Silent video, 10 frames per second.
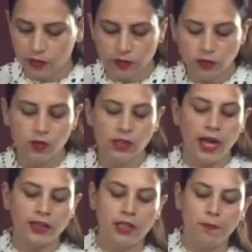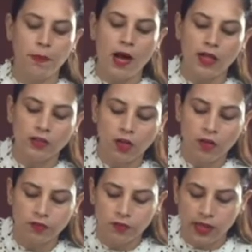so that the path
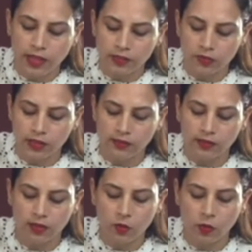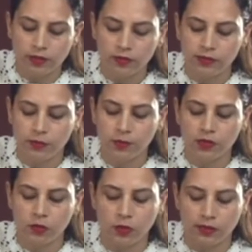of light rays are quite visible
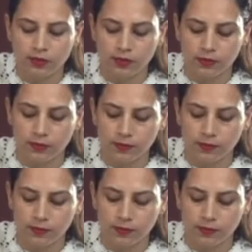to us.